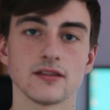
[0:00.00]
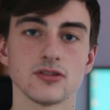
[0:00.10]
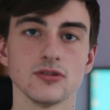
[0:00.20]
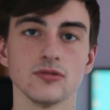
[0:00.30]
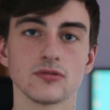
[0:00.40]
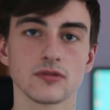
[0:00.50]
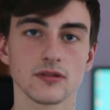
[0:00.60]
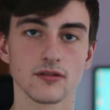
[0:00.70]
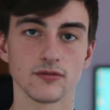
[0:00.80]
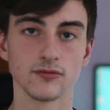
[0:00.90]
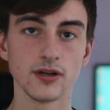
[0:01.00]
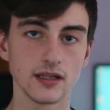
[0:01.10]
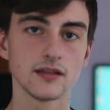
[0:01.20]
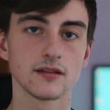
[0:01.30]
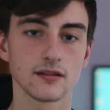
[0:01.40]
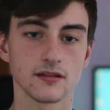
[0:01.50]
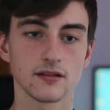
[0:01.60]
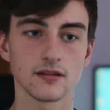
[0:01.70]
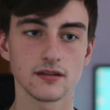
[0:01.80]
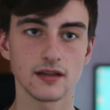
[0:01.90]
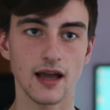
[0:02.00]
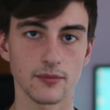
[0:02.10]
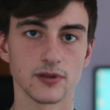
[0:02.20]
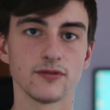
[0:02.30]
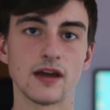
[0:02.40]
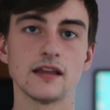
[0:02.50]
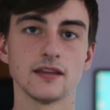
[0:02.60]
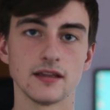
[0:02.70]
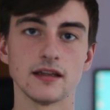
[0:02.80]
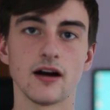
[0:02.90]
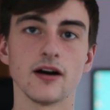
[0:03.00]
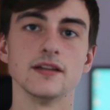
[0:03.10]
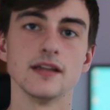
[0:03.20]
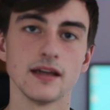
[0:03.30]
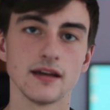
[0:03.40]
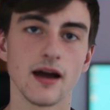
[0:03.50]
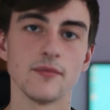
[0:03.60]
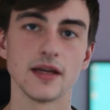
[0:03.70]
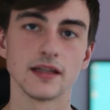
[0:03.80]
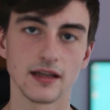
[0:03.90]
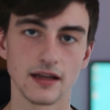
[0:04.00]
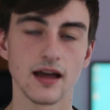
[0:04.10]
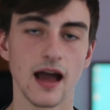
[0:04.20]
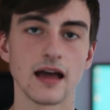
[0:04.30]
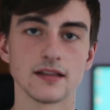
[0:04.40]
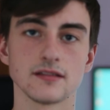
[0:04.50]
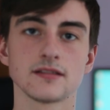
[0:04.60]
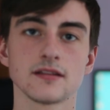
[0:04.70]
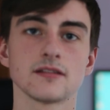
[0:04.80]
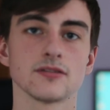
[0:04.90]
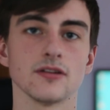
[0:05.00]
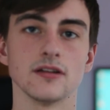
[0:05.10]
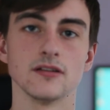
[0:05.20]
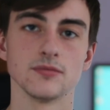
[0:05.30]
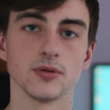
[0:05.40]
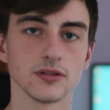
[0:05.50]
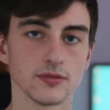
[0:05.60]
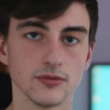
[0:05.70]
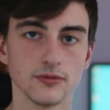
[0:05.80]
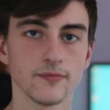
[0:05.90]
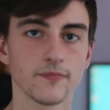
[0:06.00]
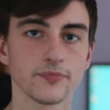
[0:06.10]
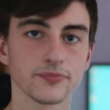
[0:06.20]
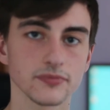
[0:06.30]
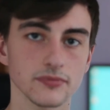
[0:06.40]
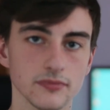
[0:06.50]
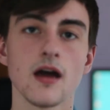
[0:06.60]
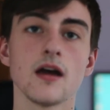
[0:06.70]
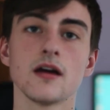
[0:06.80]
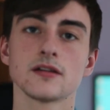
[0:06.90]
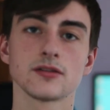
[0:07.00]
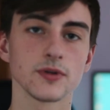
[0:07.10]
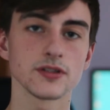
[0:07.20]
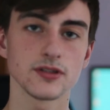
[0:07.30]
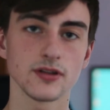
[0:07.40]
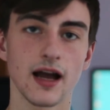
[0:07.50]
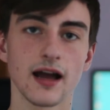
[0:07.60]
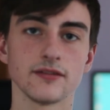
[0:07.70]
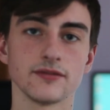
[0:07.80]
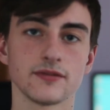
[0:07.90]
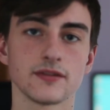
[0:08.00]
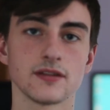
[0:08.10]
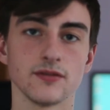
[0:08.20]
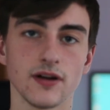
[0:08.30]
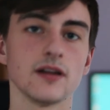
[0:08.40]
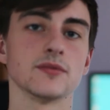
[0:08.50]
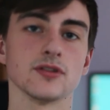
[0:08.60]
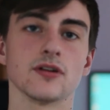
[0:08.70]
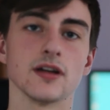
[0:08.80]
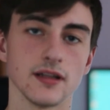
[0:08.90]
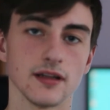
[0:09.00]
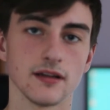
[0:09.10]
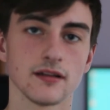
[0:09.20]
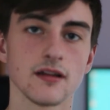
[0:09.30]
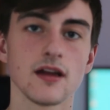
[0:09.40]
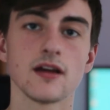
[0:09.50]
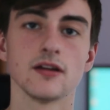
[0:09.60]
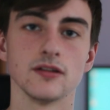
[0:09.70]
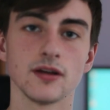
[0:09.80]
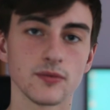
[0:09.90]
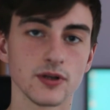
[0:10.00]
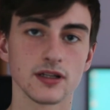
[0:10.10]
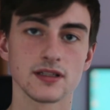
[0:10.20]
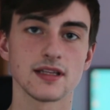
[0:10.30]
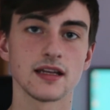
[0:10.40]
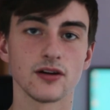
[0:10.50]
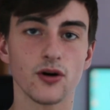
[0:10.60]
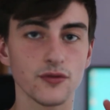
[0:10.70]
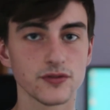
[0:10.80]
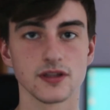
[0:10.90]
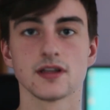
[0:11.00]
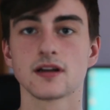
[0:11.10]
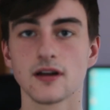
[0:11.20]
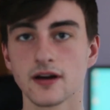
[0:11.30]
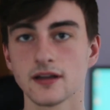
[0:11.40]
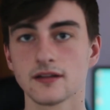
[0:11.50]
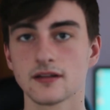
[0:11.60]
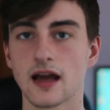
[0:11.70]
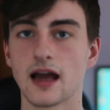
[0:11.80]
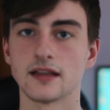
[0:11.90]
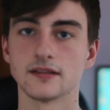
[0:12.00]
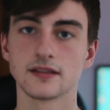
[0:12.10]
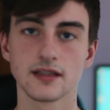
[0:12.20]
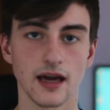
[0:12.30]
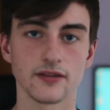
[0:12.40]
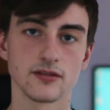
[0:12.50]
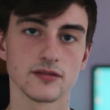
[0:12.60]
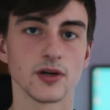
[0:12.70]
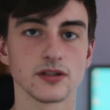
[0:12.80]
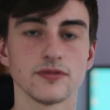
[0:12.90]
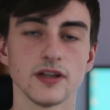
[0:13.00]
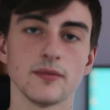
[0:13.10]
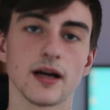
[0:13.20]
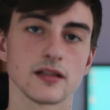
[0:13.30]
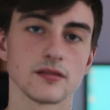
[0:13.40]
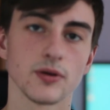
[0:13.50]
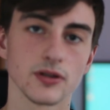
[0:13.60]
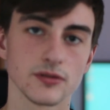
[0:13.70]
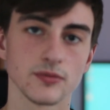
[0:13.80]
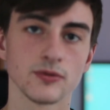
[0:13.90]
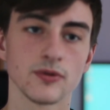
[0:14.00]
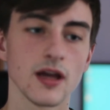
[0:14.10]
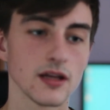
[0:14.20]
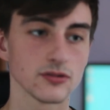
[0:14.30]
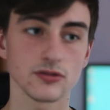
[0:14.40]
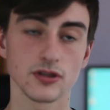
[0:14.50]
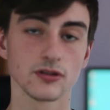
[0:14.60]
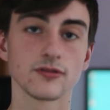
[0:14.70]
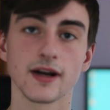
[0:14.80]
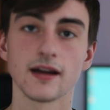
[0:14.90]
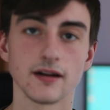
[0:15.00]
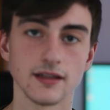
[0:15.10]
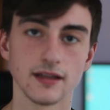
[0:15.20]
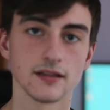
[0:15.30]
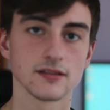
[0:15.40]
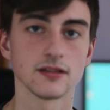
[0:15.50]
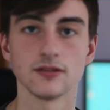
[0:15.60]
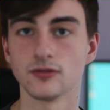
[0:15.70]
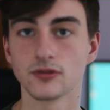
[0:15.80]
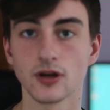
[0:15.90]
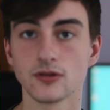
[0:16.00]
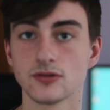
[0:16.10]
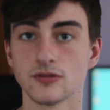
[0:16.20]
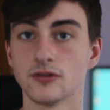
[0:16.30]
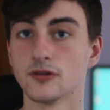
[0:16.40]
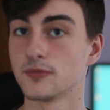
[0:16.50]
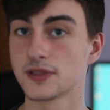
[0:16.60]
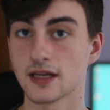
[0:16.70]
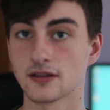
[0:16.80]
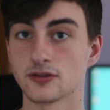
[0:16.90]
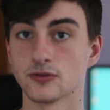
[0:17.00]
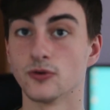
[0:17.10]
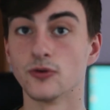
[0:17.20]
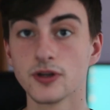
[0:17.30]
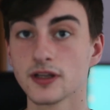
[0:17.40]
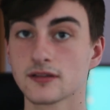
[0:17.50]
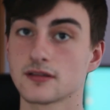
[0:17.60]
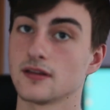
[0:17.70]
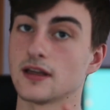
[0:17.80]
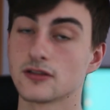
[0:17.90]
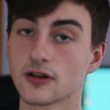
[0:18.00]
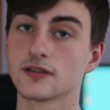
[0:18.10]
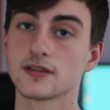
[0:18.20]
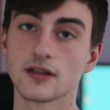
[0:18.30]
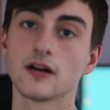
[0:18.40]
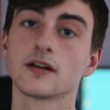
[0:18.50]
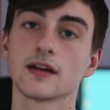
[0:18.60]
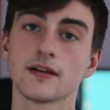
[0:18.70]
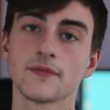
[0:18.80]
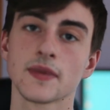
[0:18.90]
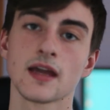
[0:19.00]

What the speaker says: to really captivate the idea and make it as solid as possible. So once you have developed your idea, you then want to send it off to the client and gather as much feedback as possible. It's also a great idea to go to the potential audience that they're trying to target